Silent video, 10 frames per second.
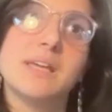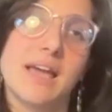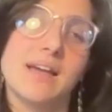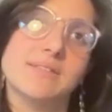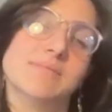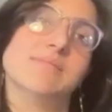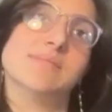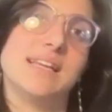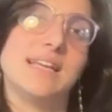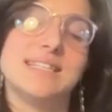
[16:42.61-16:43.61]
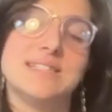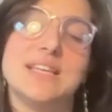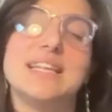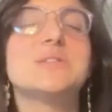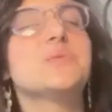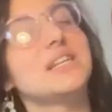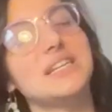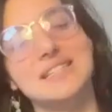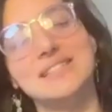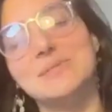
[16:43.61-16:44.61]
yeah, it is what it
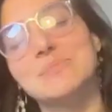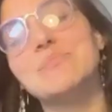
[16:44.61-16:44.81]
is.